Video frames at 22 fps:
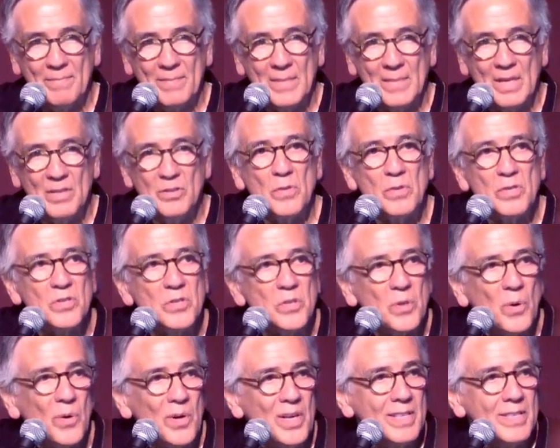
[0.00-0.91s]
So the
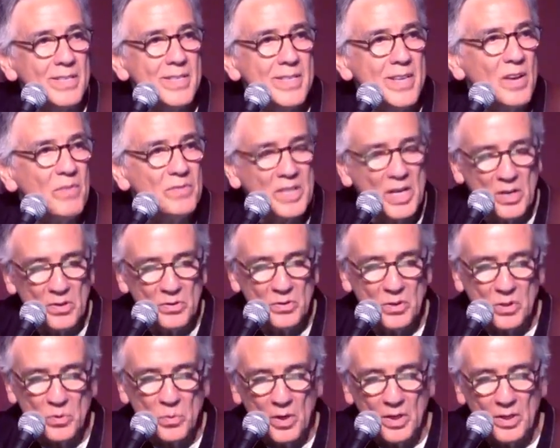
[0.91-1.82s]
story itself tells
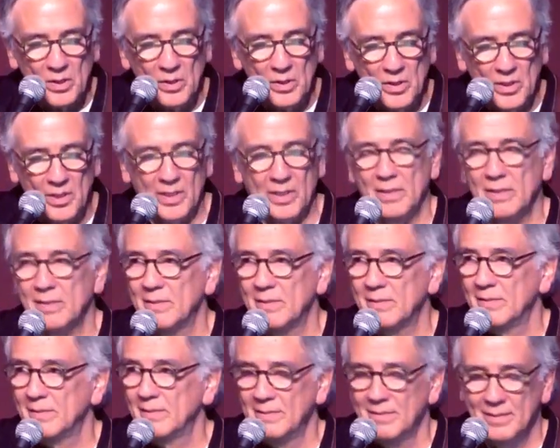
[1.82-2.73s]
us where to look,
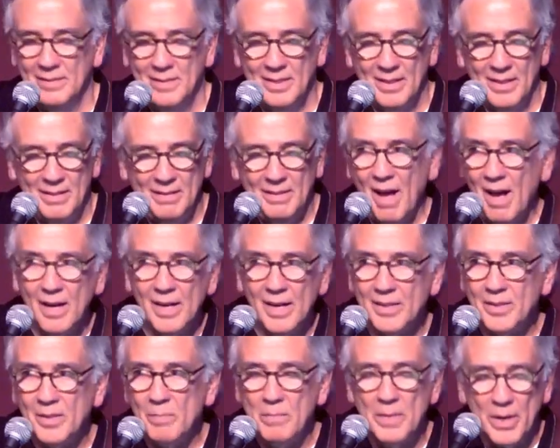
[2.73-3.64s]
not at
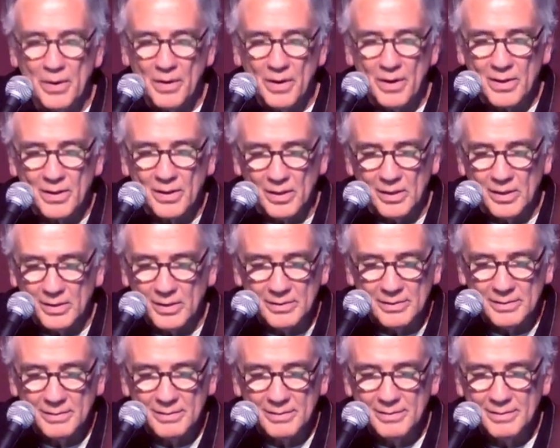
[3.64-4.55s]
the miracle,
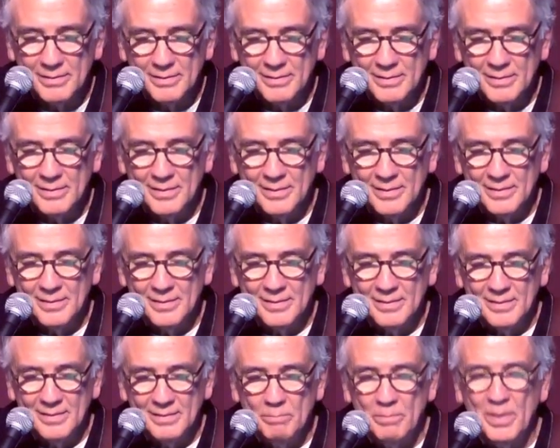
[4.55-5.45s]

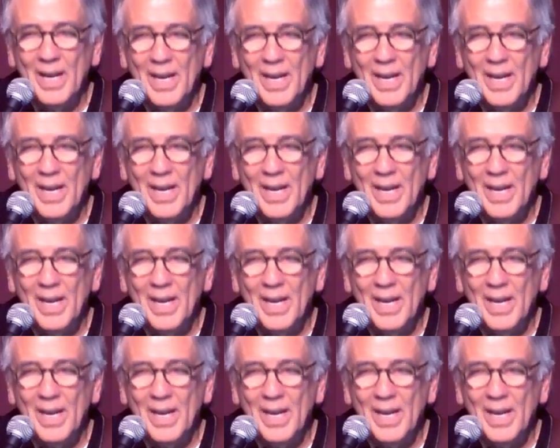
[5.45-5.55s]
but